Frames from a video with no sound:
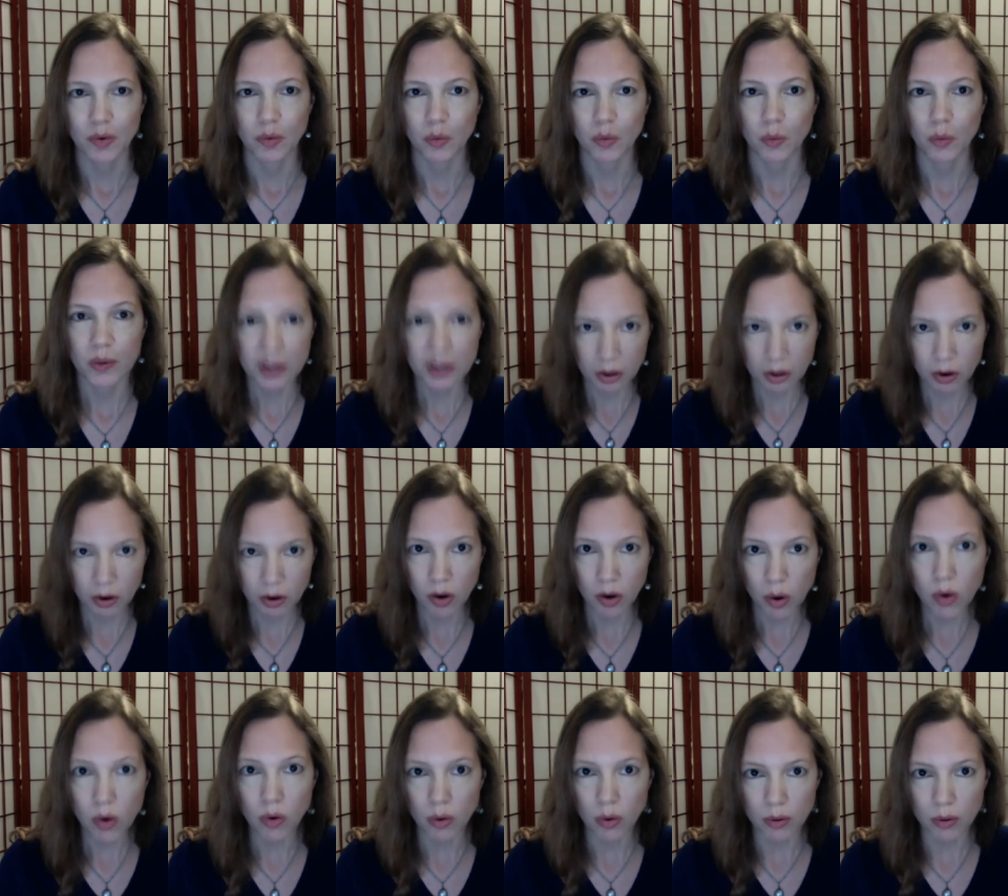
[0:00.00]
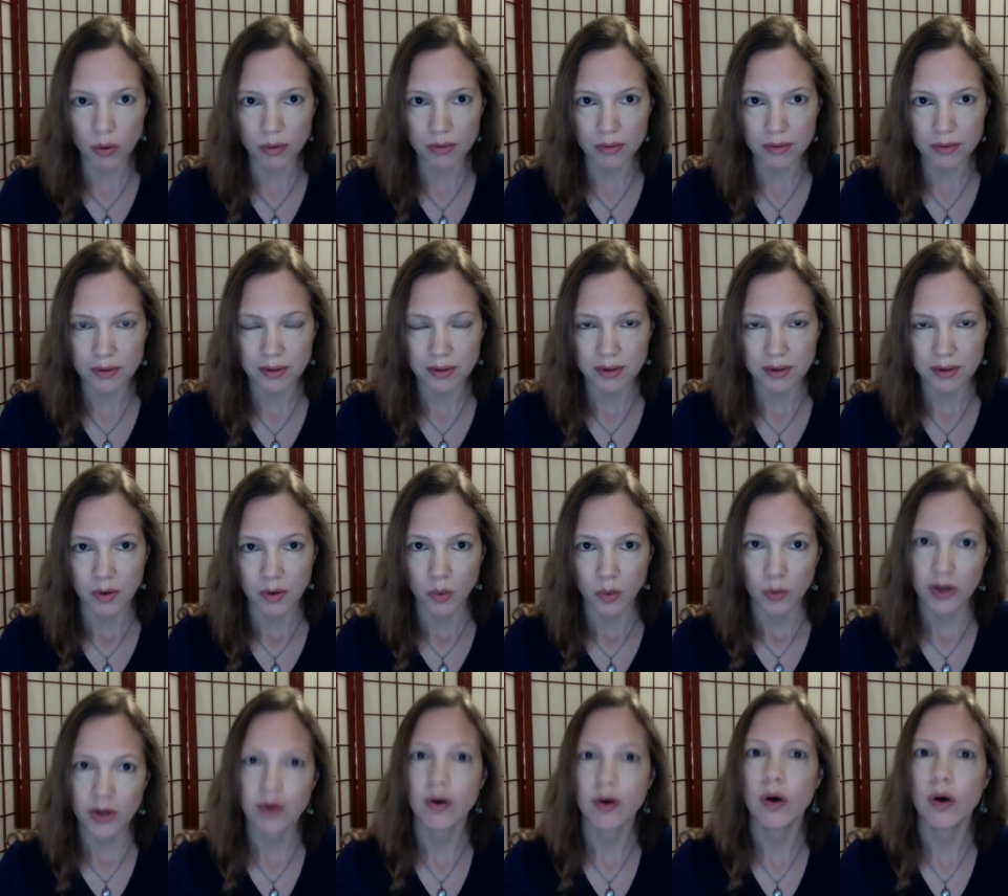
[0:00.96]
We are whole.
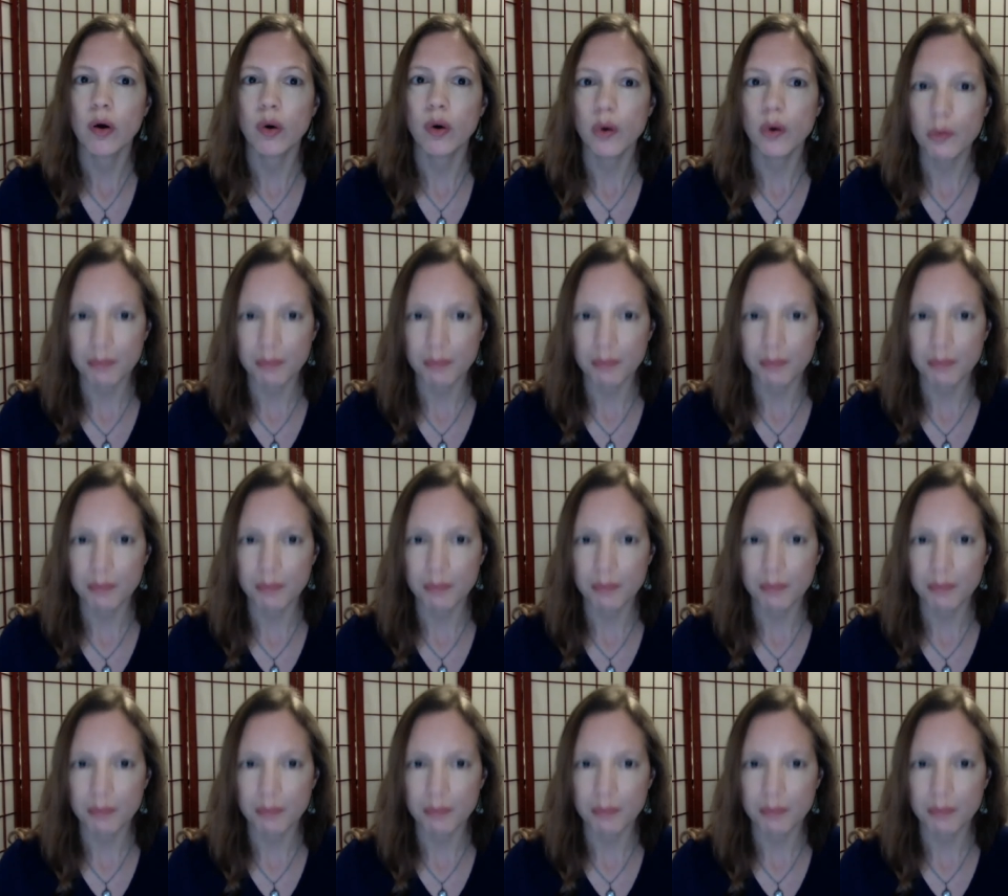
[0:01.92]
We are whole